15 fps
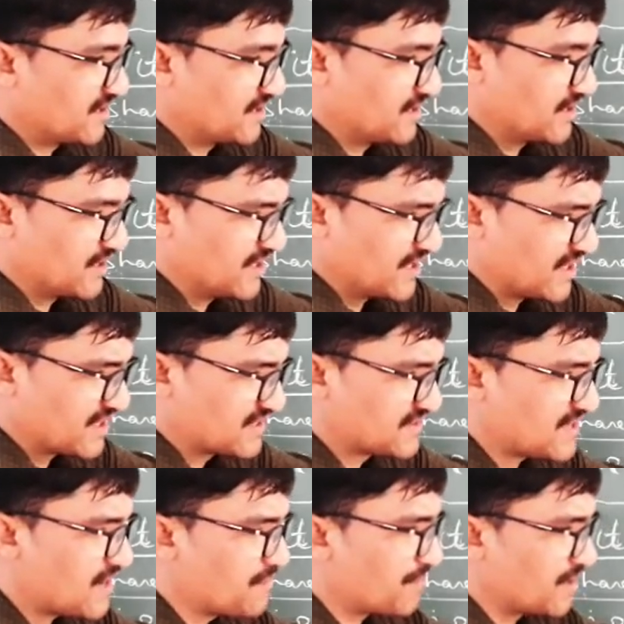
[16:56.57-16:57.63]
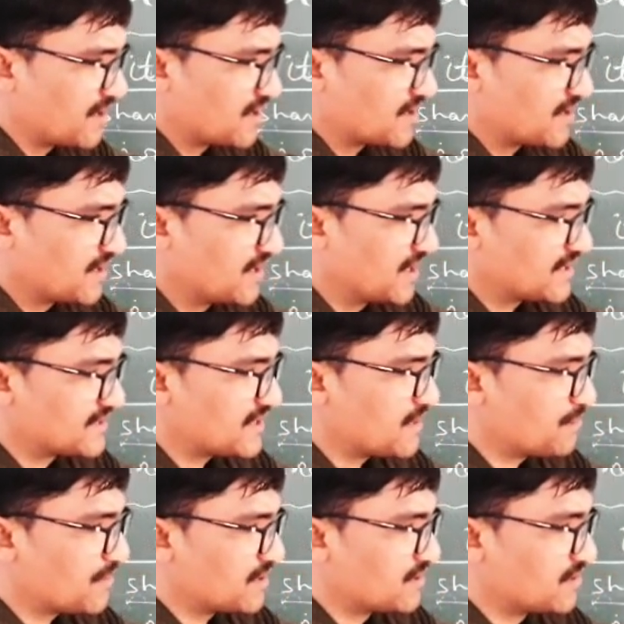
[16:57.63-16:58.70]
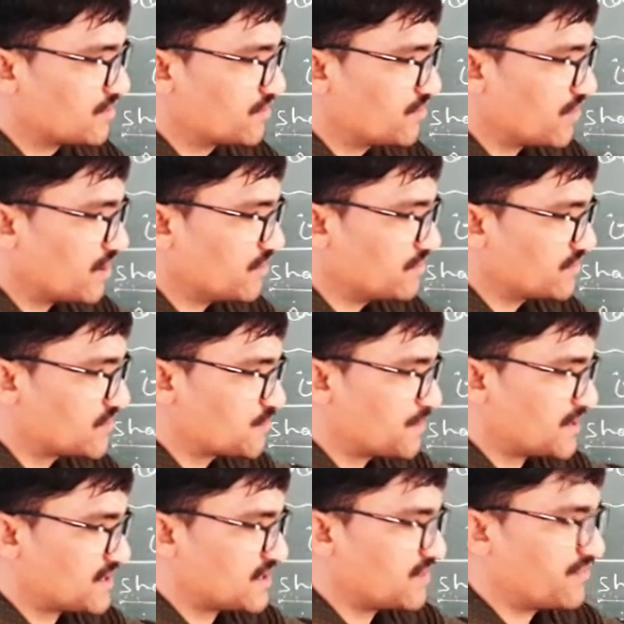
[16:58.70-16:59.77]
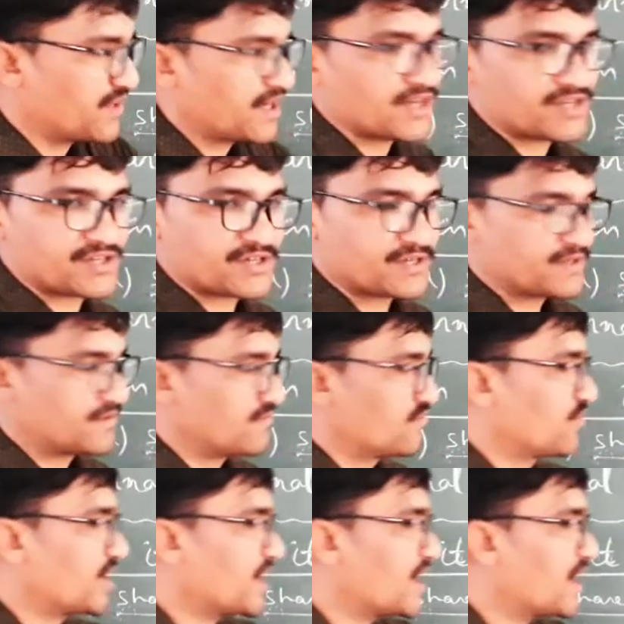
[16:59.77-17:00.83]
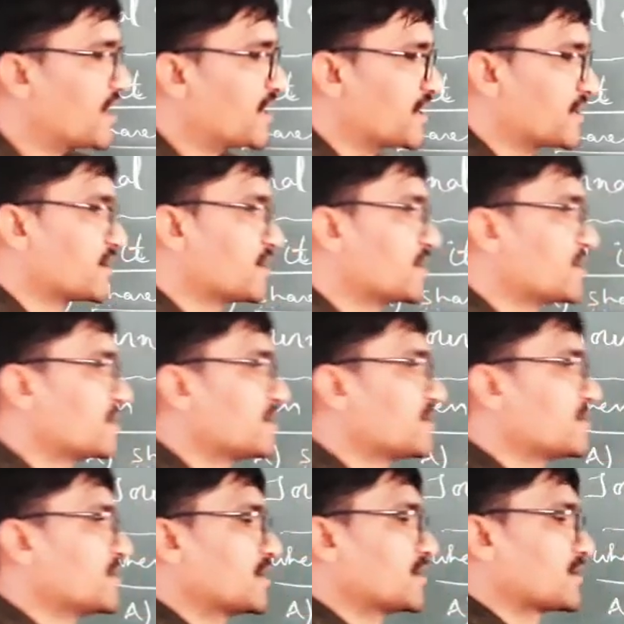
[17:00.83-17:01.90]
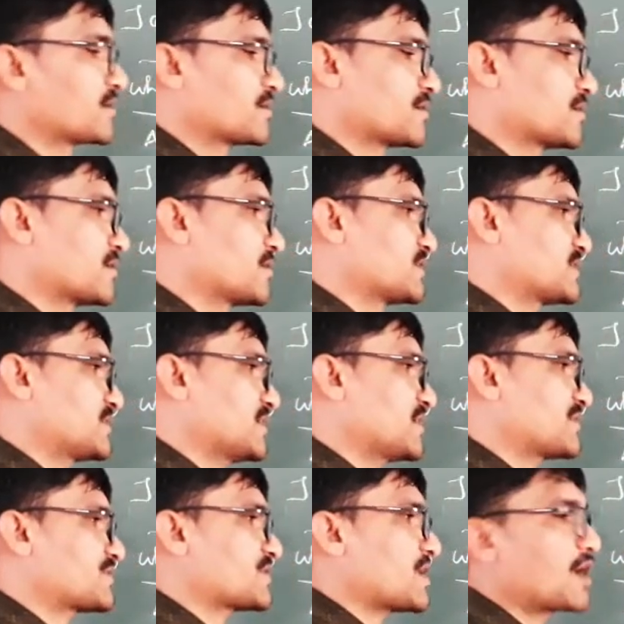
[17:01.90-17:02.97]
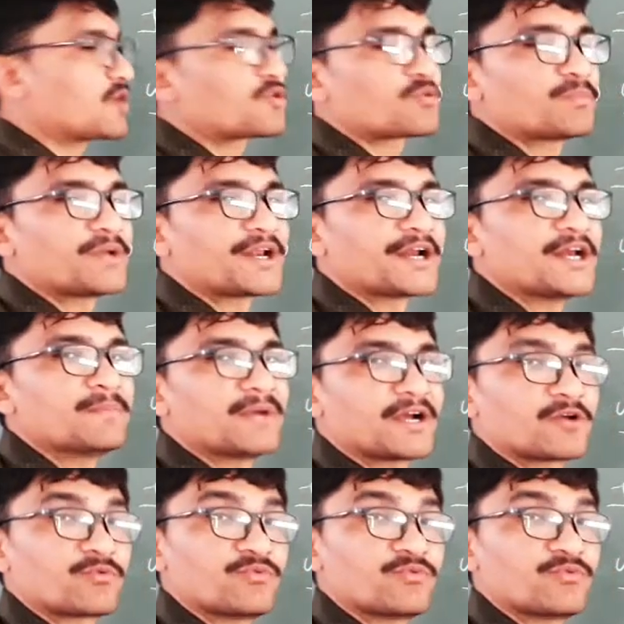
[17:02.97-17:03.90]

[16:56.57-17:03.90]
in example you have specification regarding the shares are to be redeemed at